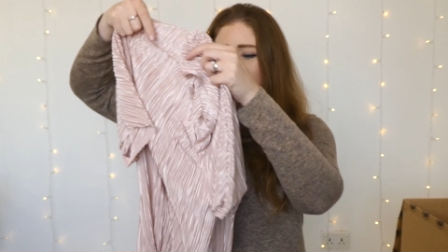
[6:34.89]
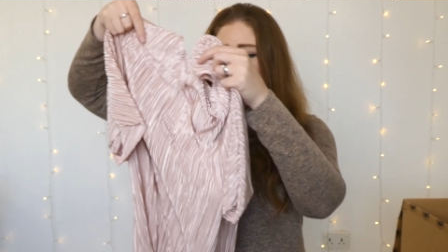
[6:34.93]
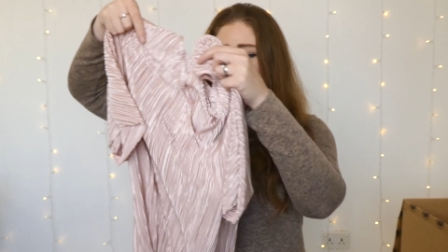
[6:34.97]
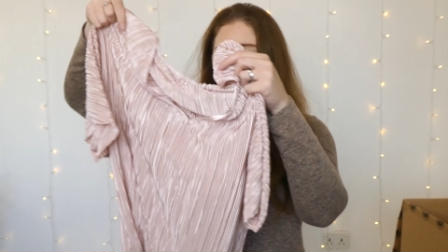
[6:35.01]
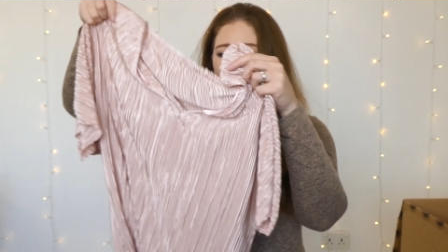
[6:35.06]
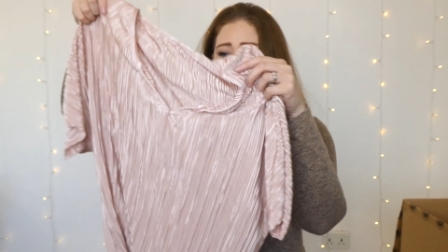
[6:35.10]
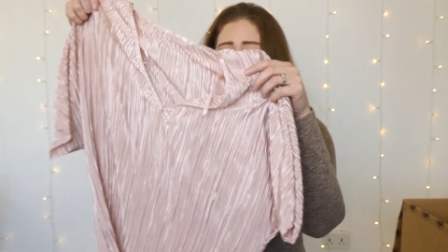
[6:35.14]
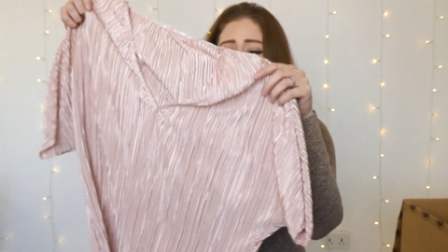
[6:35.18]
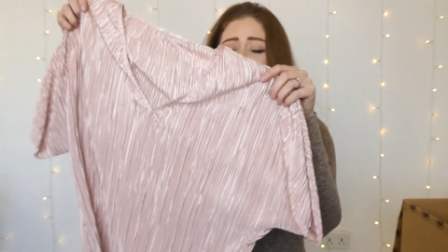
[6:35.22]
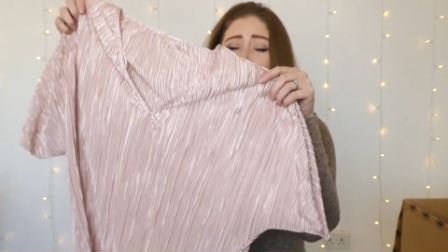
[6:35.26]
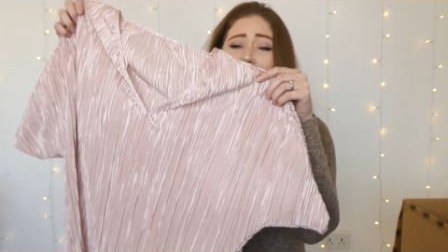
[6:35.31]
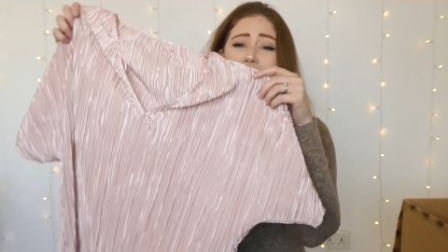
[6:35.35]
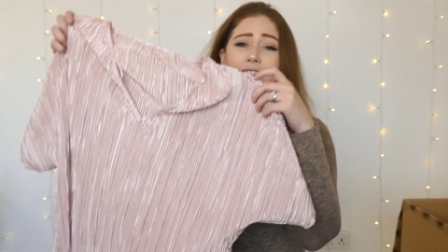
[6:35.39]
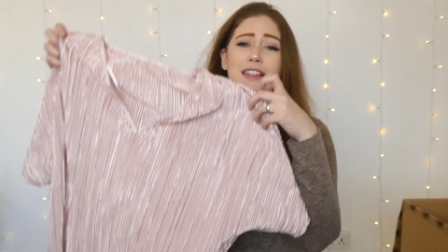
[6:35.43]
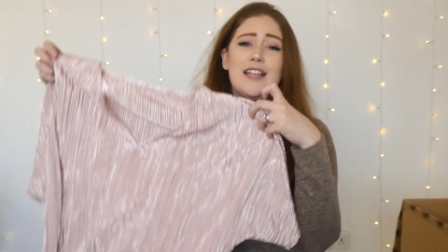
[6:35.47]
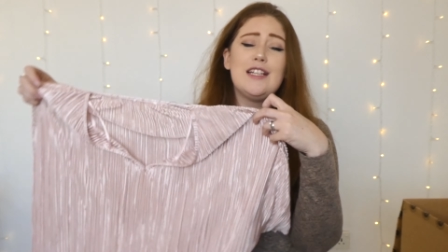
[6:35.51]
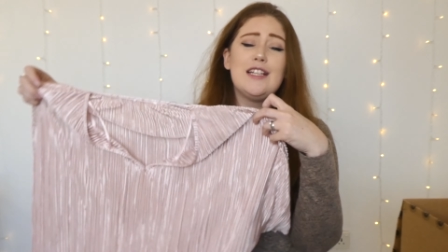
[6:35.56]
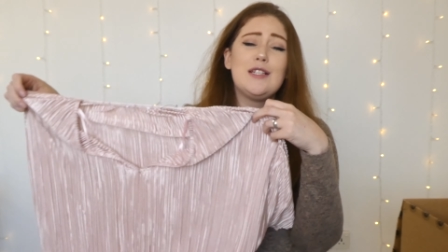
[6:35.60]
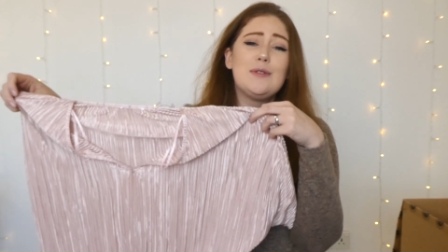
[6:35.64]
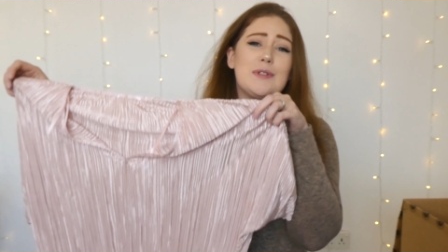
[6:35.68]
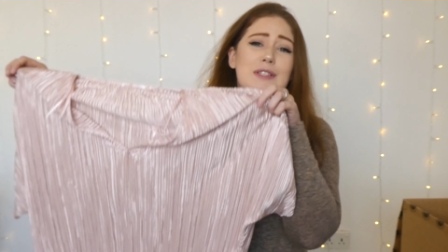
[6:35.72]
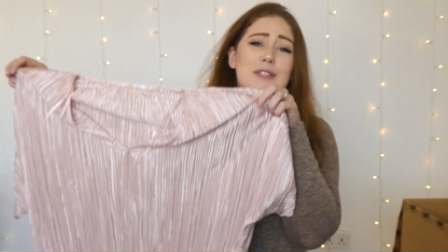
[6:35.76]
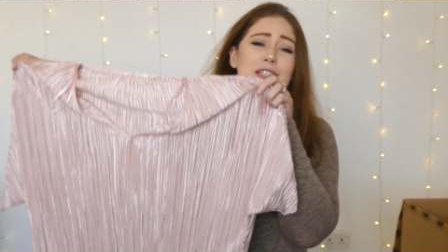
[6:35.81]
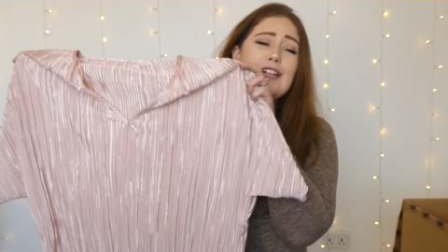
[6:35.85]
but
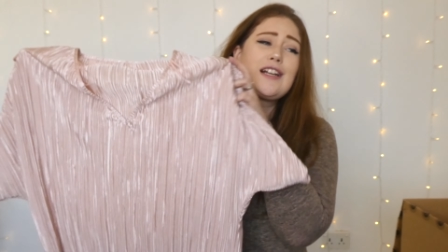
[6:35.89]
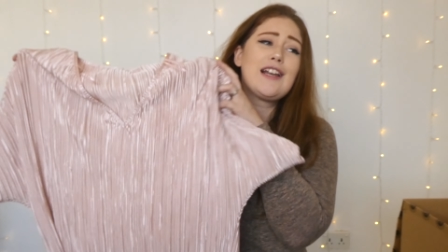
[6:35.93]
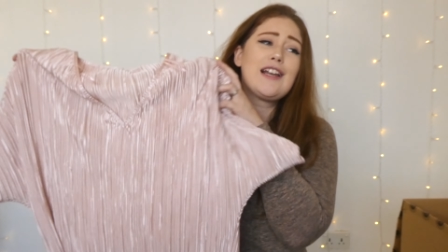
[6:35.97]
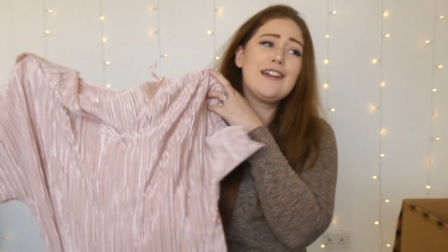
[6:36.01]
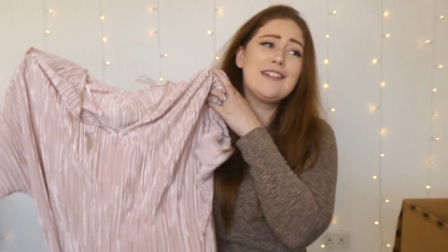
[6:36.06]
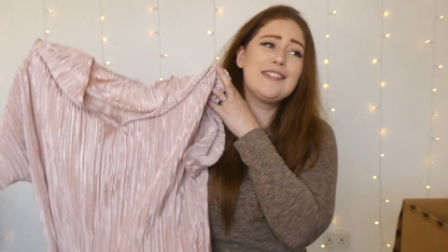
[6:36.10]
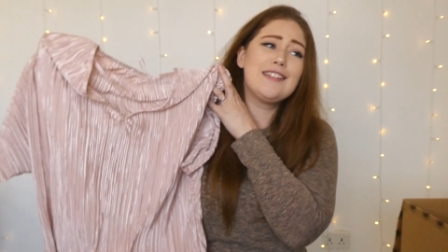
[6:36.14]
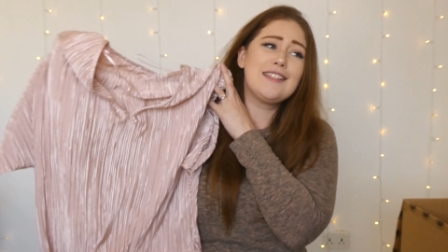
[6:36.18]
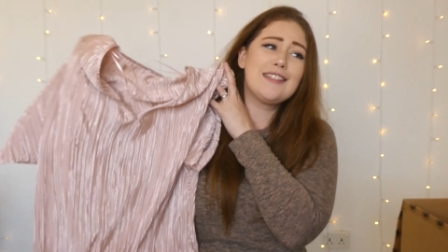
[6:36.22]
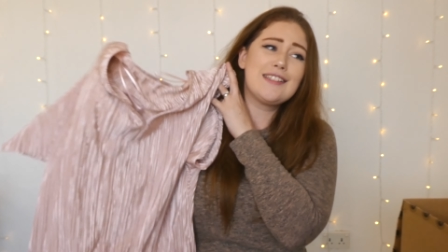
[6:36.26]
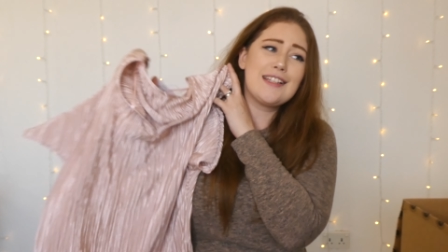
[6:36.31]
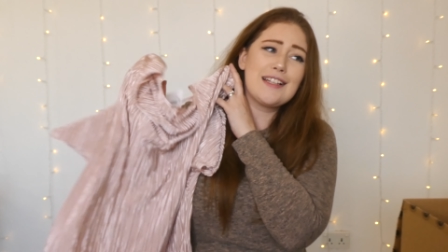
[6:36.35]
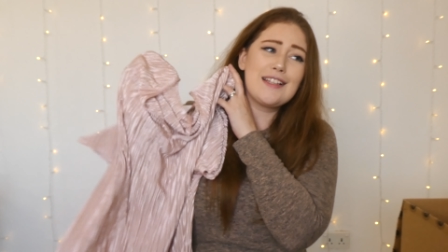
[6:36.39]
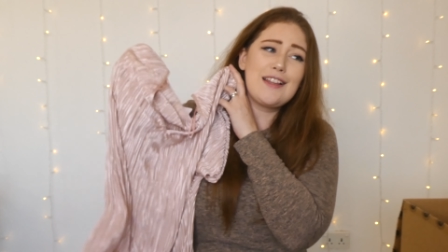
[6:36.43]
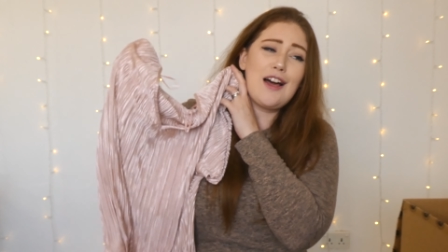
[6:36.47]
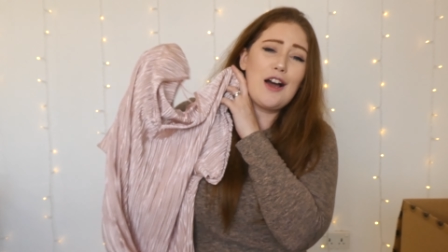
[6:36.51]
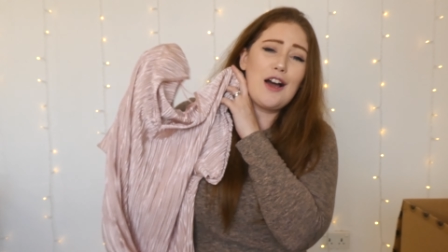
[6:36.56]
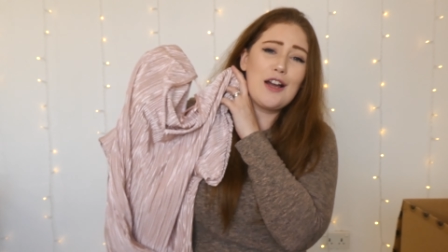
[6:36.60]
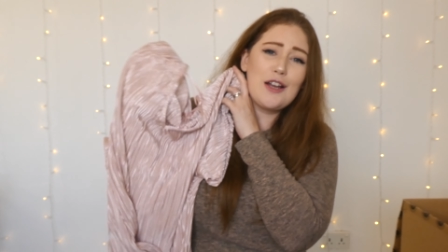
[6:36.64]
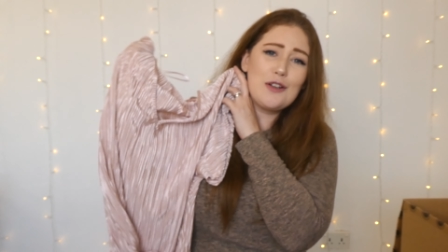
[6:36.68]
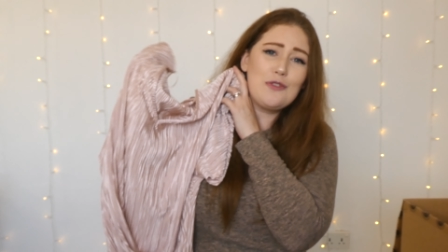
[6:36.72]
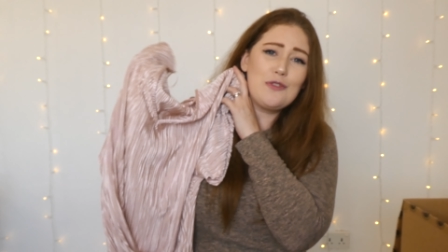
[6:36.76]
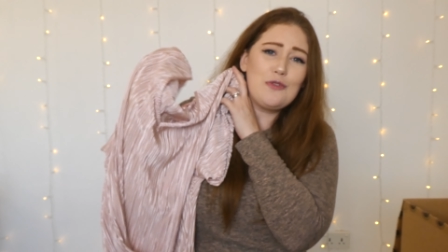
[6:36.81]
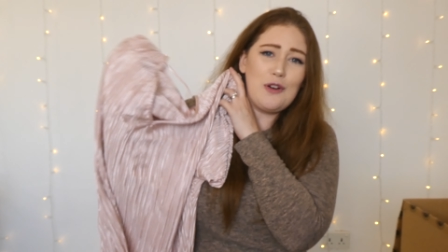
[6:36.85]
this was the closest thing that
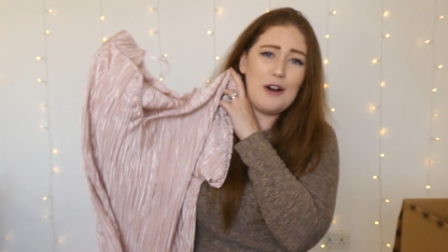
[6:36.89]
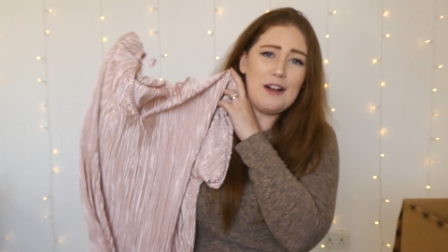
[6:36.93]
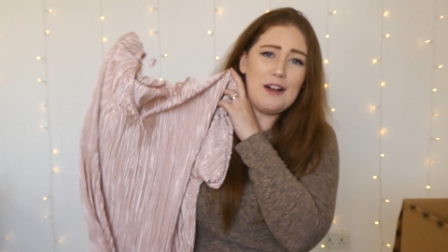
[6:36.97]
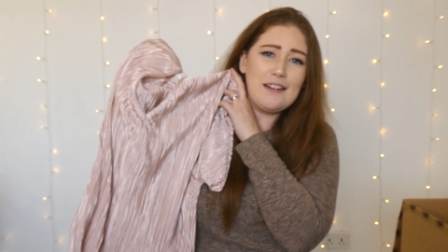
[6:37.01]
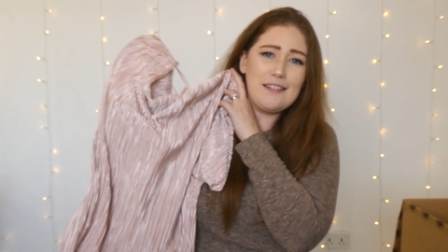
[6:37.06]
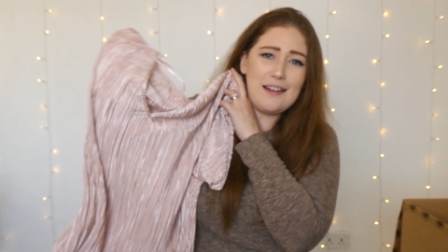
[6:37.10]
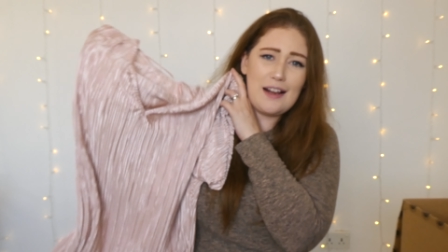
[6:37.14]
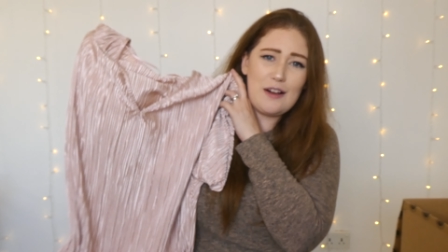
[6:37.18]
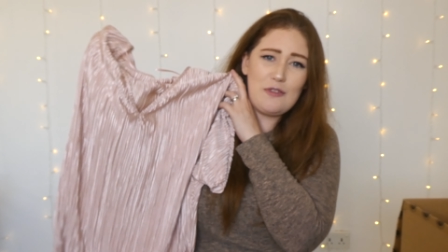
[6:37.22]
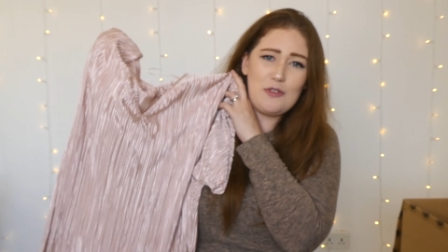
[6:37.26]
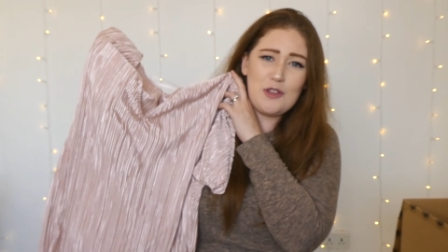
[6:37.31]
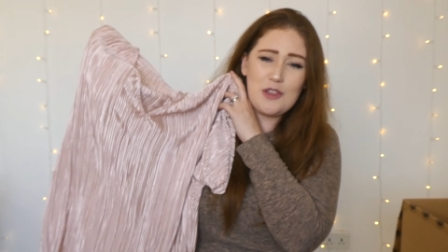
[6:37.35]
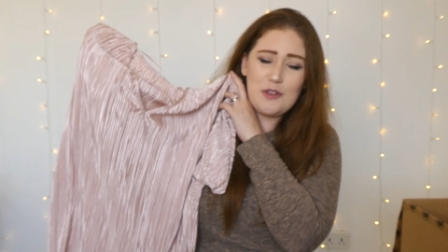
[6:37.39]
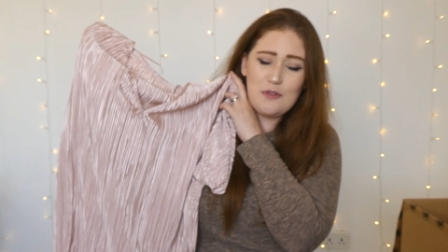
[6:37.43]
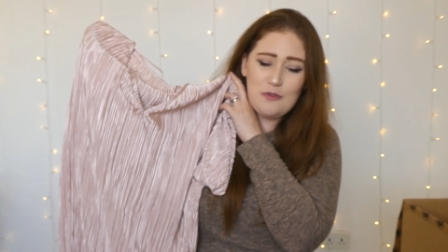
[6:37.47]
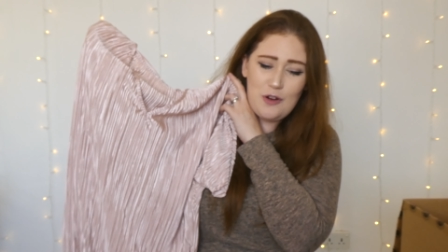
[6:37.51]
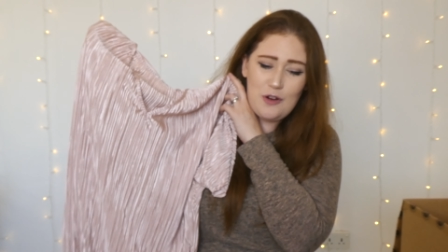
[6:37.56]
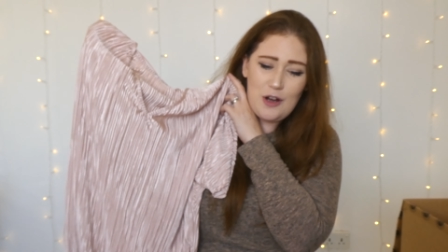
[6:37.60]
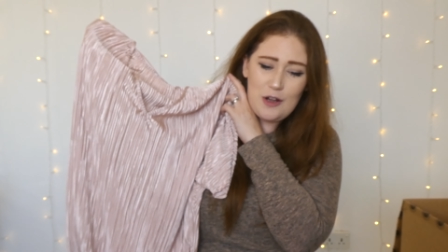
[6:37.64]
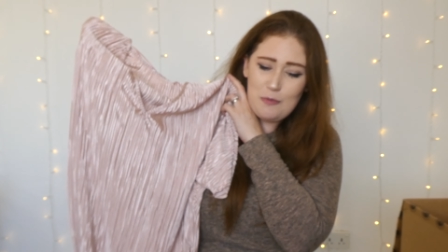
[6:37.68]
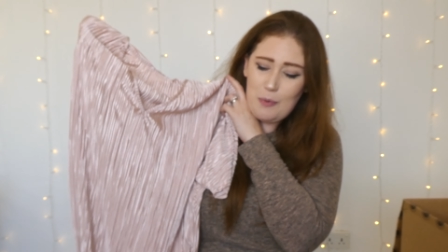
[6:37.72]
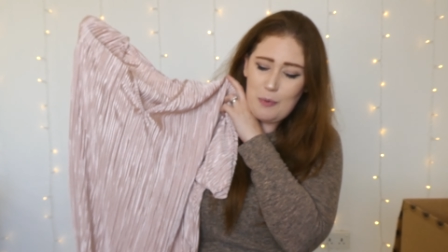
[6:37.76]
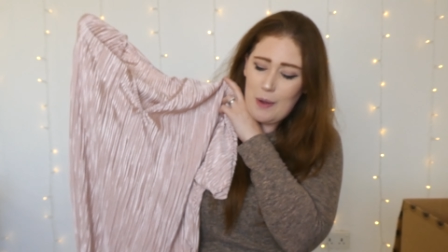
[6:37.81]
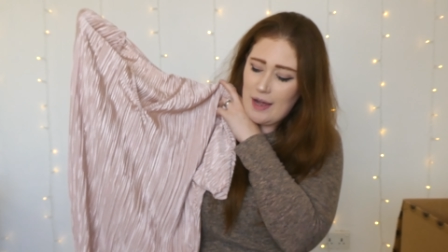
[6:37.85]
I could find on everything
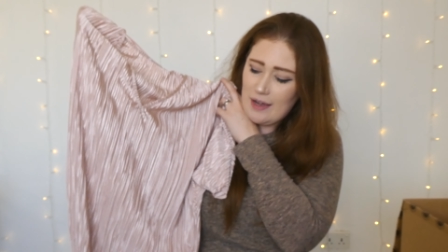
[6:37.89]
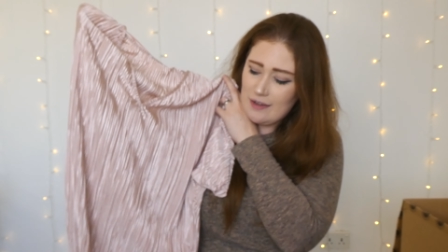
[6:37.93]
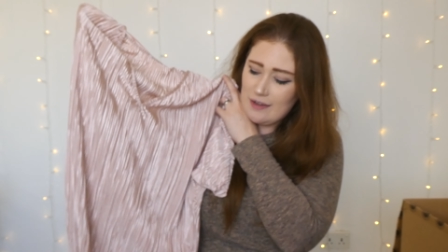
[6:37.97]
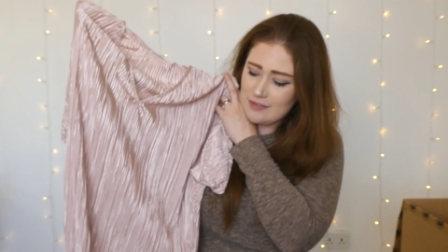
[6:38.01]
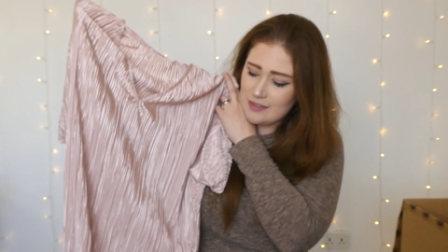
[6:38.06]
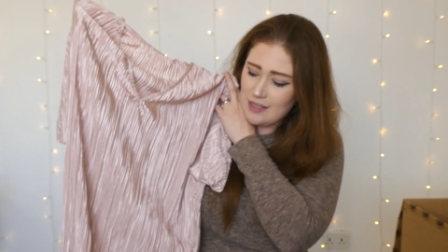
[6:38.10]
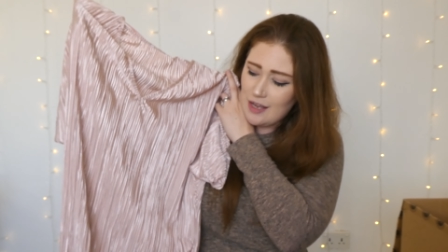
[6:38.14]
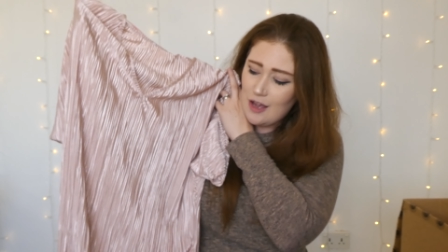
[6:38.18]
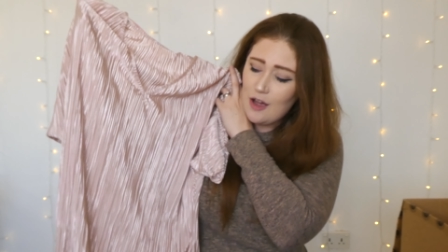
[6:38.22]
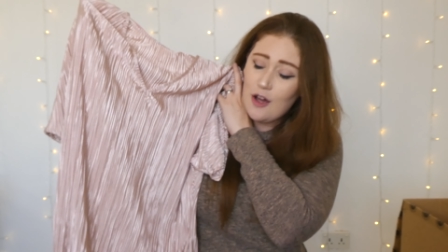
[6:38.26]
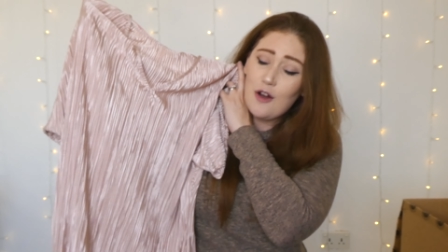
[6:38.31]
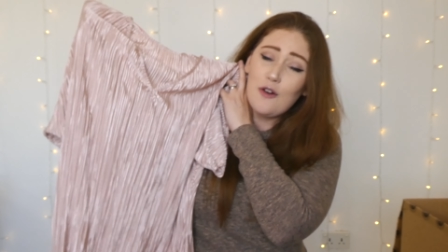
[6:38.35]
£5